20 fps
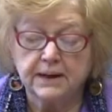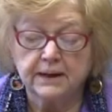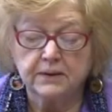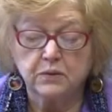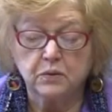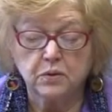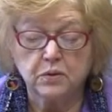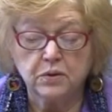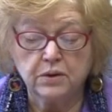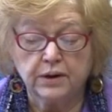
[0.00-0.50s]

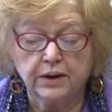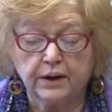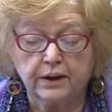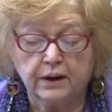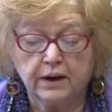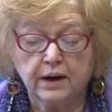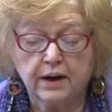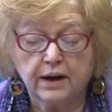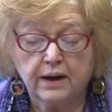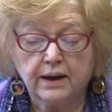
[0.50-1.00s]
make war.
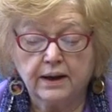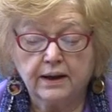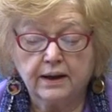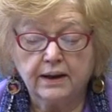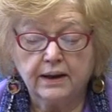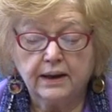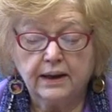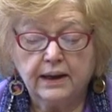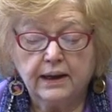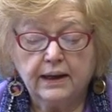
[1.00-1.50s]

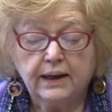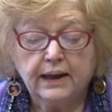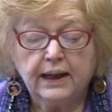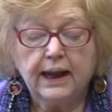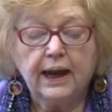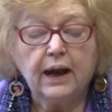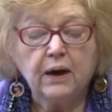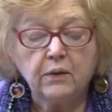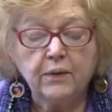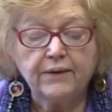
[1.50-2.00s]

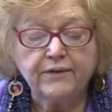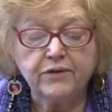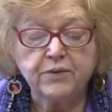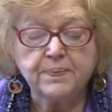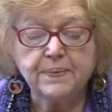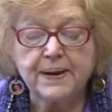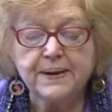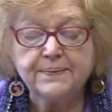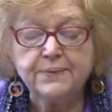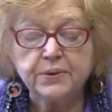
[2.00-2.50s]
However,
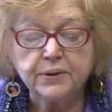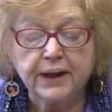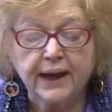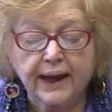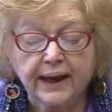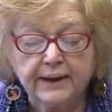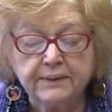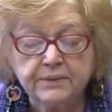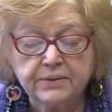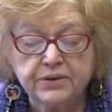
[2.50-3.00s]
people
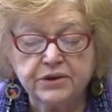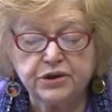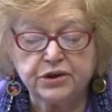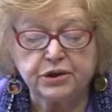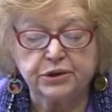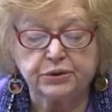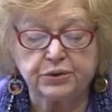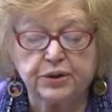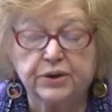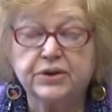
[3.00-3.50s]
can
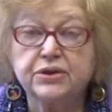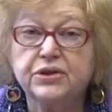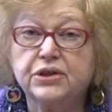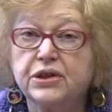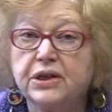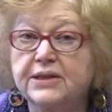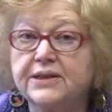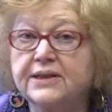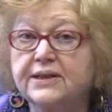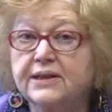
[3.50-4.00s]
mature
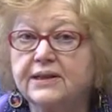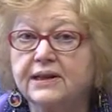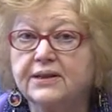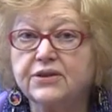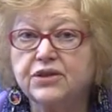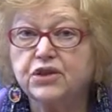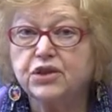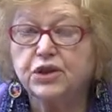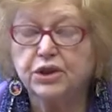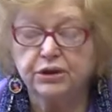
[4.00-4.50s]
just
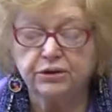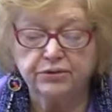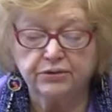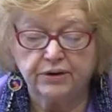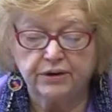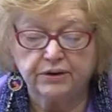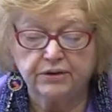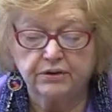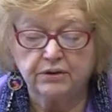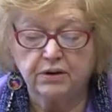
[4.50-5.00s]
as
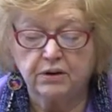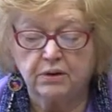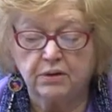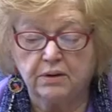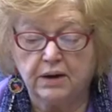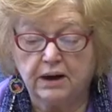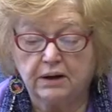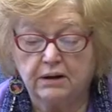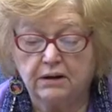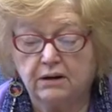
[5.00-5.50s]
children
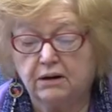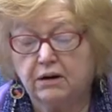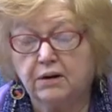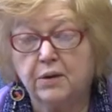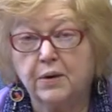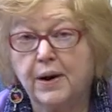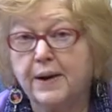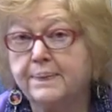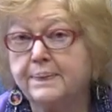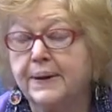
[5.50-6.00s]
go
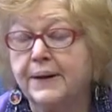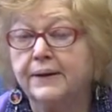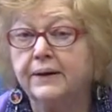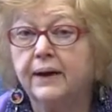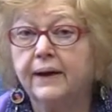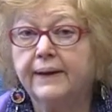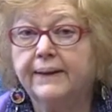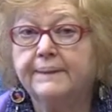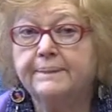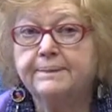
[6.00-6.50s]
grow up.
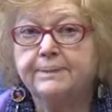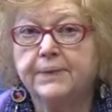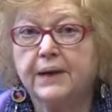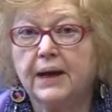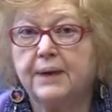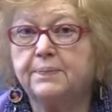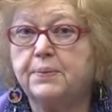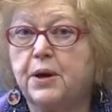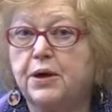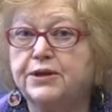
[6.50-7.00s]
And
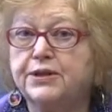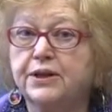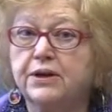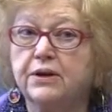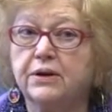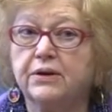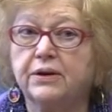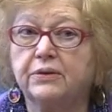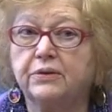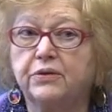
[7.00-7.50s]
I pause
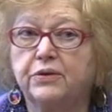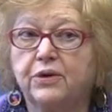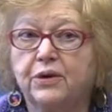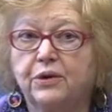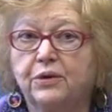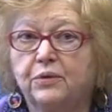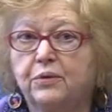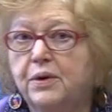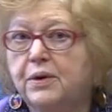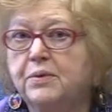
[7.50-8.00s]
here, and
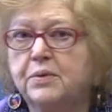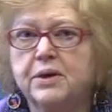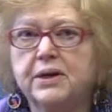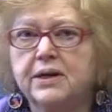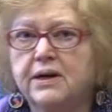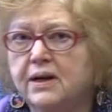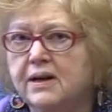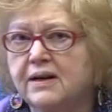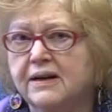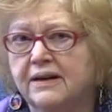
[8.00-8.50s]
we were
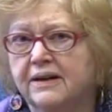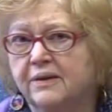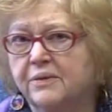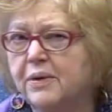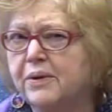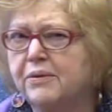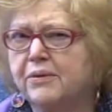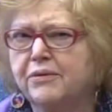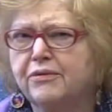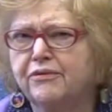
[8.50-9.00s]
young.
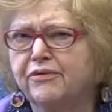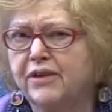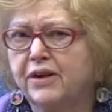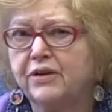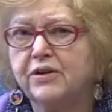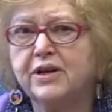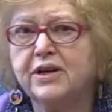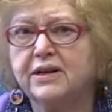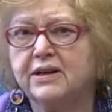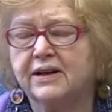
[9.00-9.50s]
We were
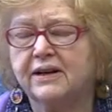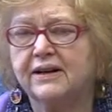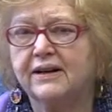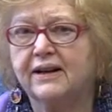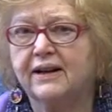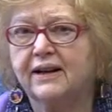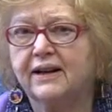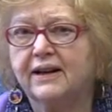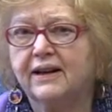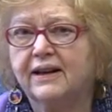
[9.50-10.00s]
very
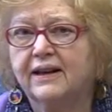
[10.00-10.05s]
young.